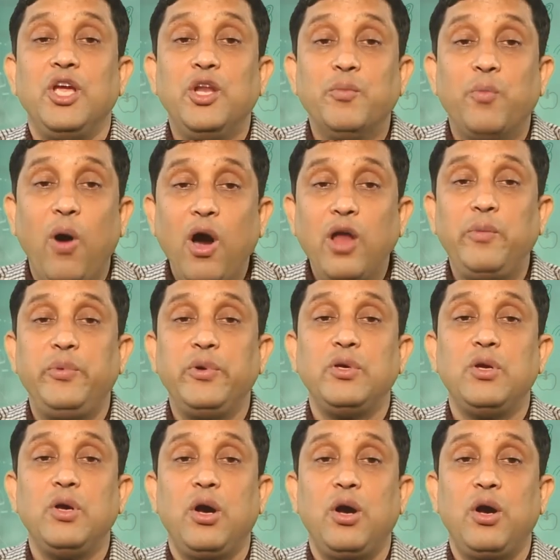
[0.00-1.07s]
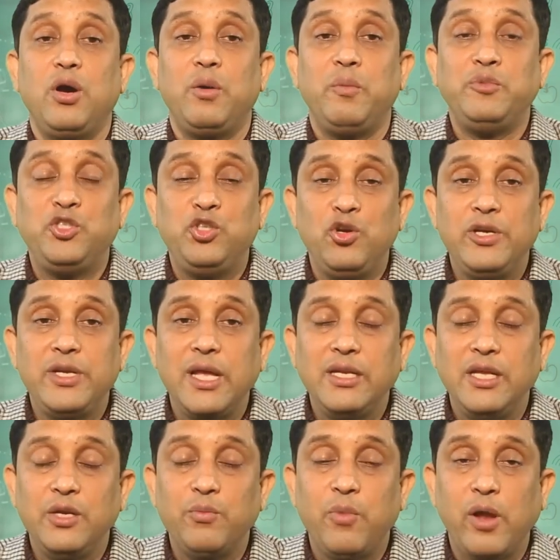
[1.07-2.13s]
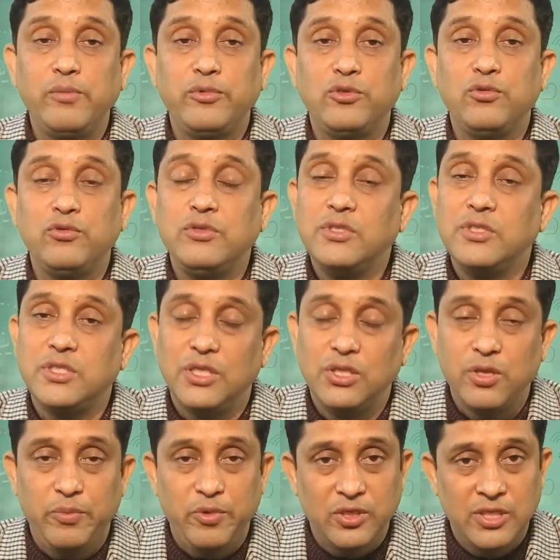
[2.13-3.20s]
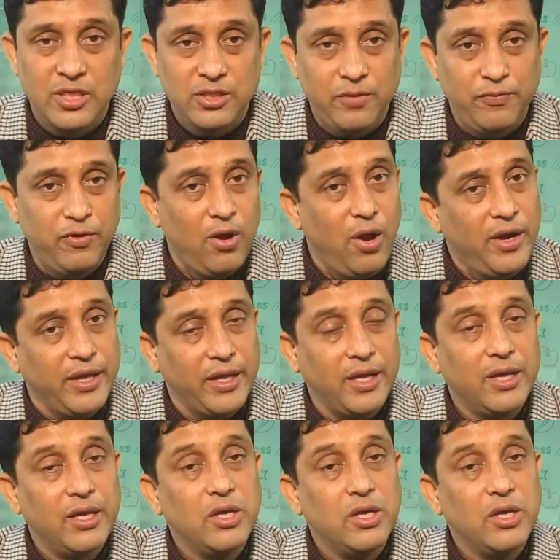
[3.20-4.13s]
involve children, involve students in the process of learning.